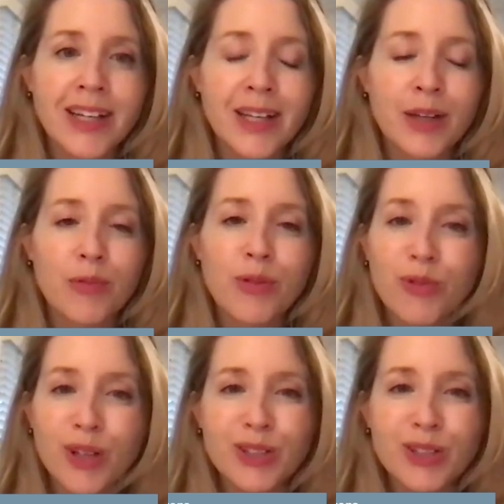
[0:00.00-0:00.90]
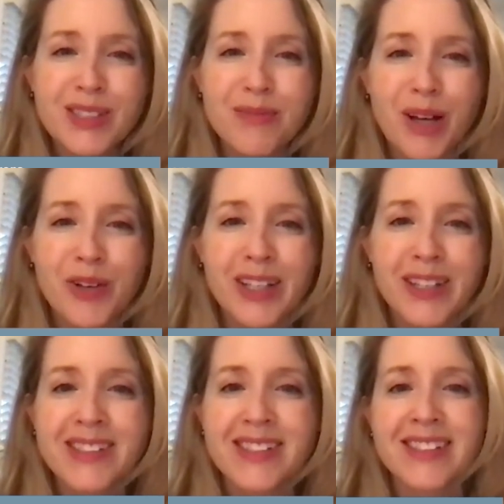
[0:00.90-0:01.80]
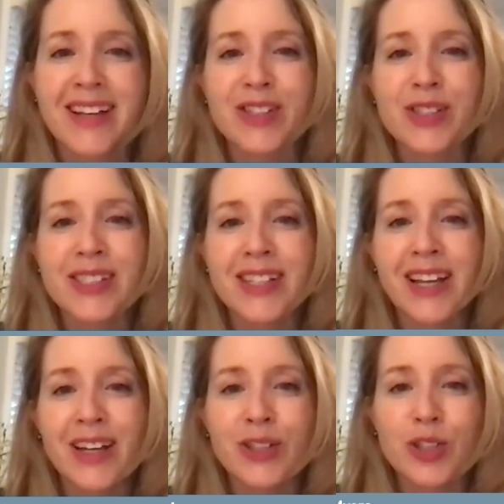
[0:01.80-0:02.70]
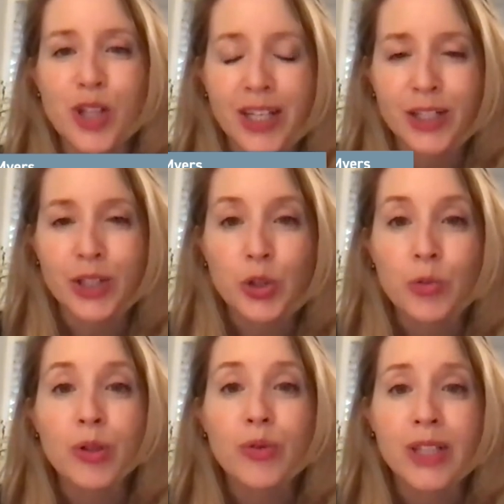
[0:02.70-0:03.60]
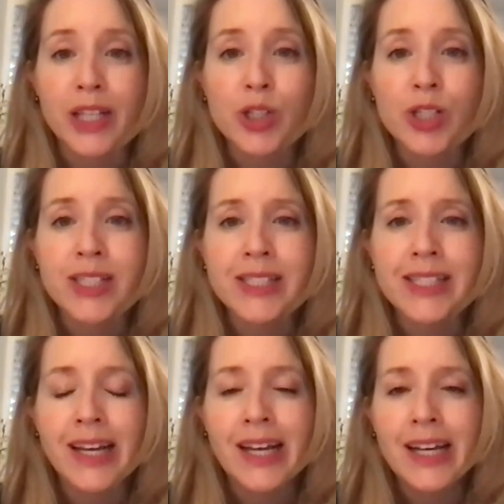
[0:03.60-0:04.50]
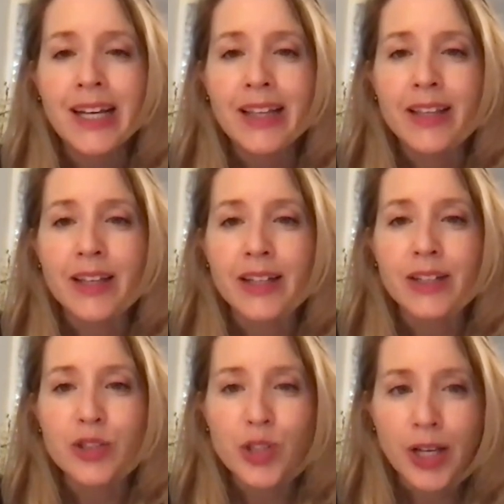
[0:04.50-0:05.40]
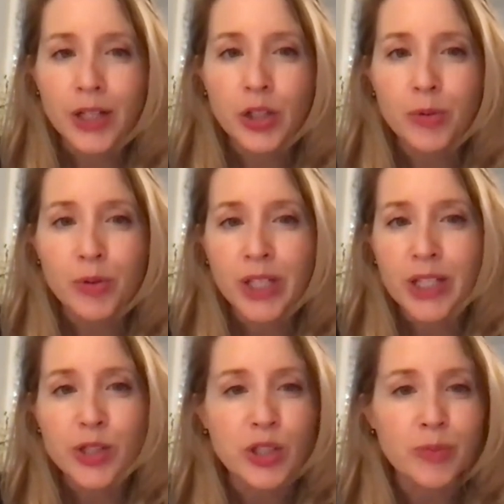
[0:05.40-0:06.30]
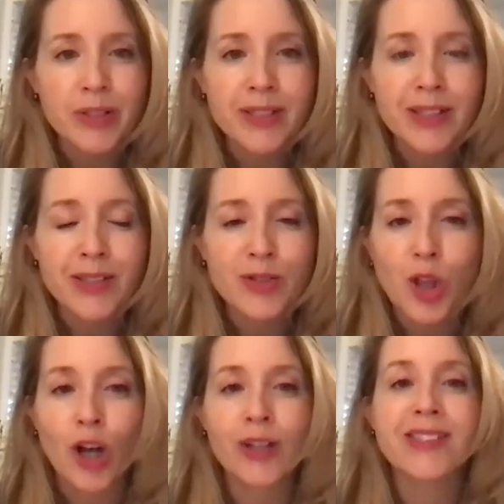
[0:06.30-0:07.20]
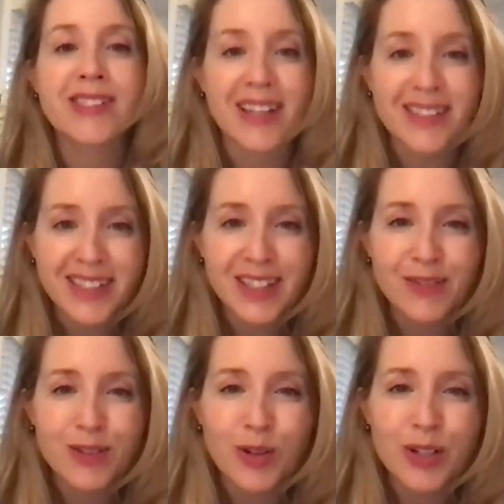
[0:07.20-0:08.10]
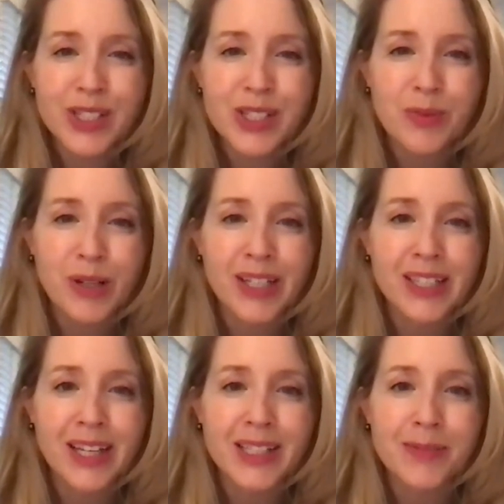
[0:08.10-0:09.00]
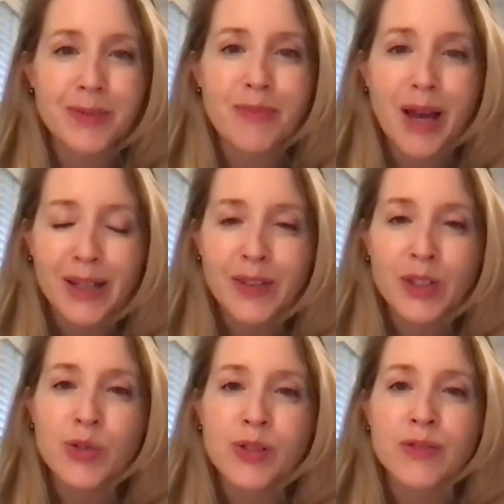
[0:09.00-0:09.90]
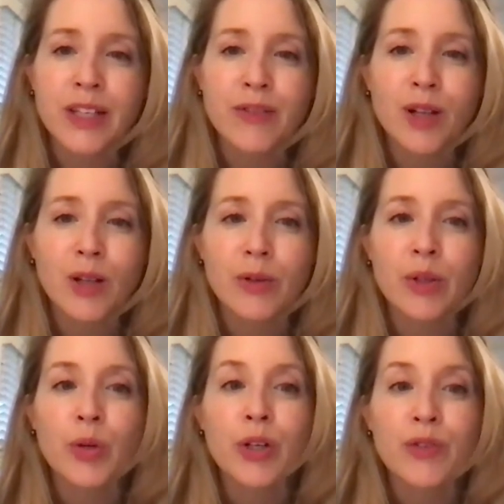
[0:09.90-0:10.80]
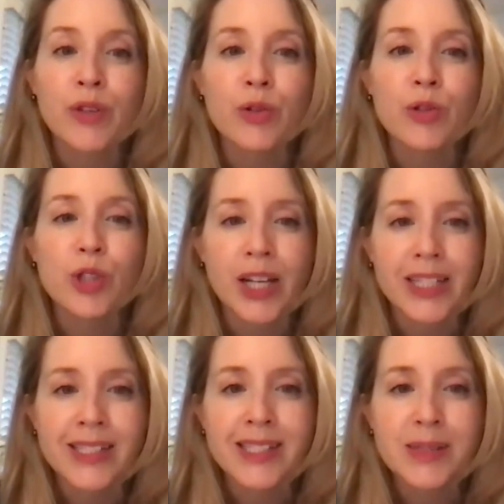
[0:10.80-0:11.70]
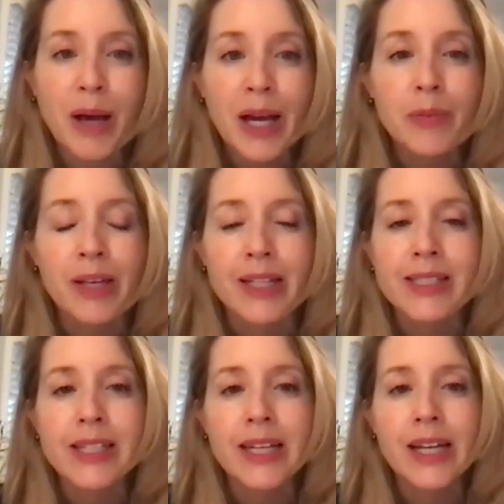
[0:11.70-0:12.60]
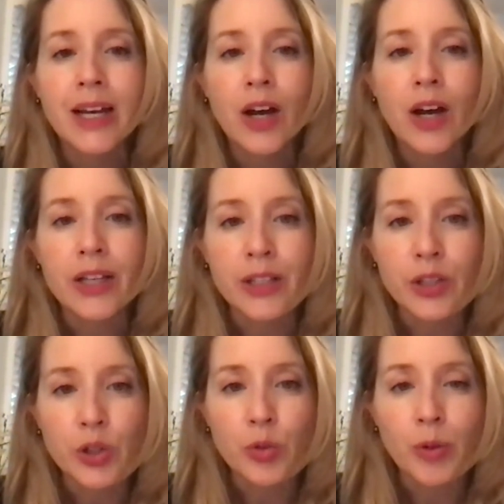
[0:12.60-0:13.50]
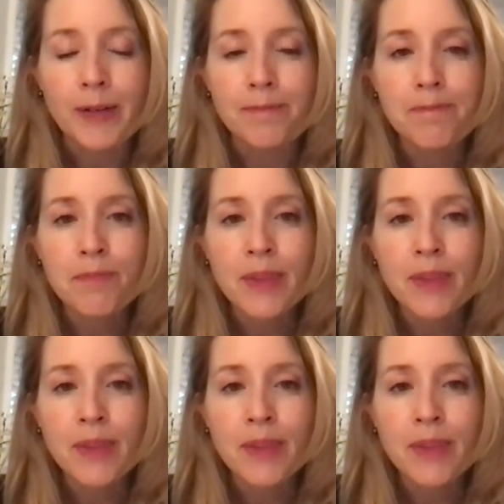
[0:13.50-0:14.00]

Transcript: I am thrilled to moderate this discussion today on China Cuba relations. The China Cuba relationship is, is longstanding, of course, but has been back in the news of late following word of a new Chinese spy base in Cuba.